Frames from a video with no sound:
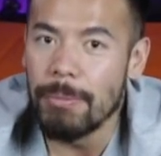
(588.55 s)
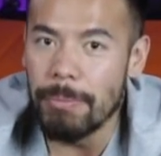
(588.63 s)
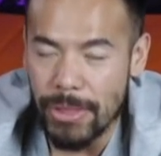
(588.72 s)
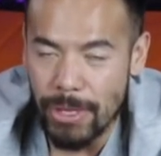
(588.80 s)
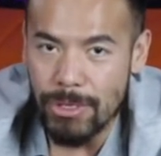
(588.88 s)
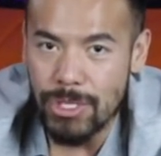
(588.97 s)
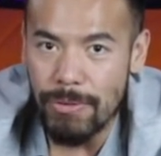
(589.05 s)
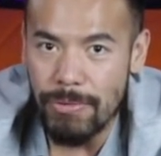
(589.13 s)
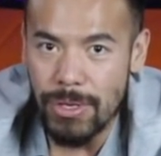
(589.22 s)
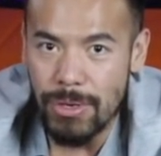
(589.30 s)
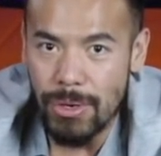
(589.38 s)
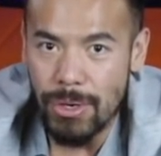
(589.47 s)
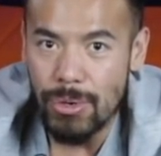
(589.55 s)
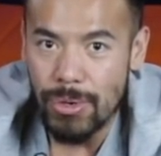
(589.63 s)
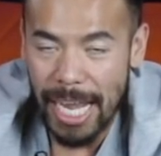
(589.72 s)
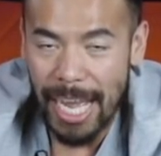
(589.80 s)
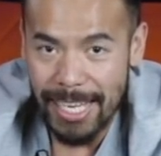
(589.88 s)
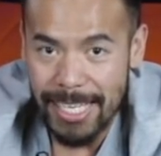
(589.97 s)
But those of you who
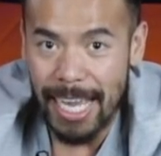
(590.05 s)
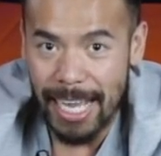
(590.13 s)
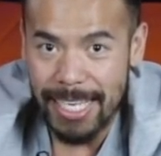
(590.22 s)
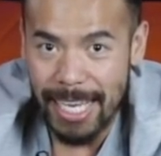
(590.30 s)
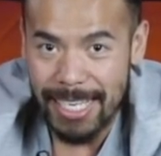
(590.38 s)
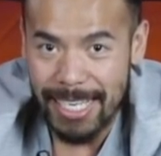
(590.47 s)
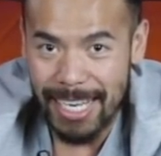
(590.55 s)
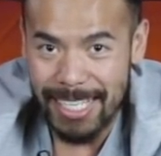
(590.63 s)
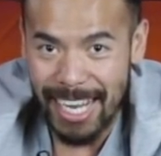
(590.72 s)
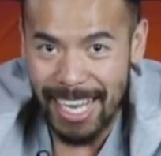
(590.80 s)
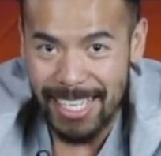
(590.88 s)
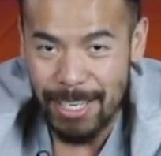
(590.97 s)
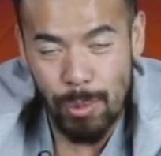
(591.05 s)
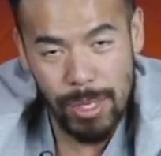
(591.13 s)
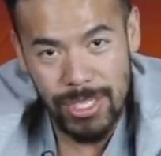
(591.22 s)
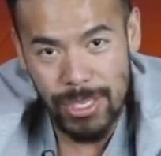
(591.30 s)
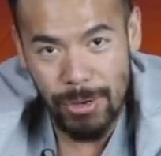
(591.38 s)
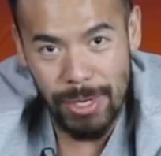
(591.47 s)
can, can, can, can, can, and
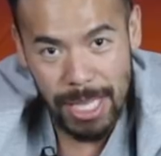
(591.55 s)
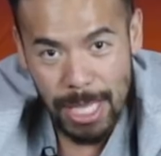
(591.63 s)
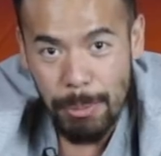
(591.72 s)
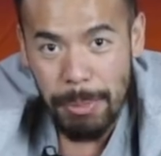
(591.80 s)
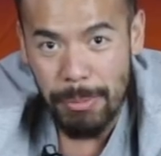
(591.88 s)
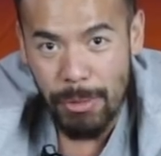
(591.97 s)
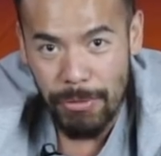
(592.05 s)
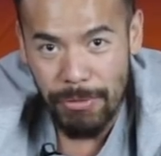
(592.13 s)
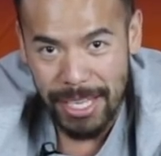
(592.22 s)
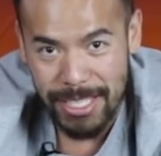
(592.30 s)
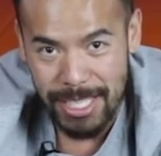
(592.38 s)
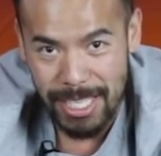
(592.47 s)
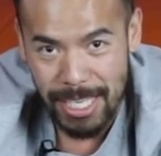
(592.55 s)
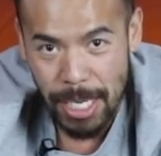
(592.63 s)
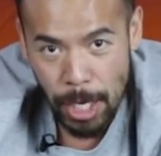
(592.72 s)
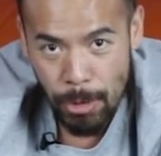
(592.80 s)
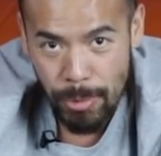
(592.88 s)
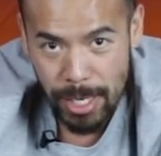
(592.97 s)
want to go a little bit more fancy,
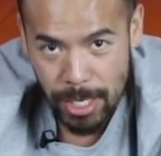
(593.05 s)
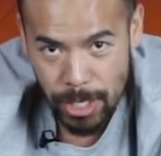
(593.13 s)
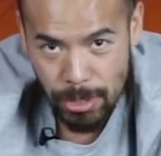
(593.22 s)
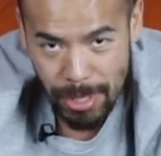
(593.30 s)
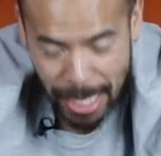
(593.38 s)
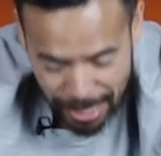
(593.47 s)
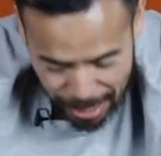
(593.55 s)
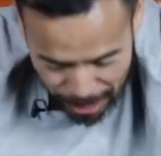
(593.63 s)
we're gonna do it like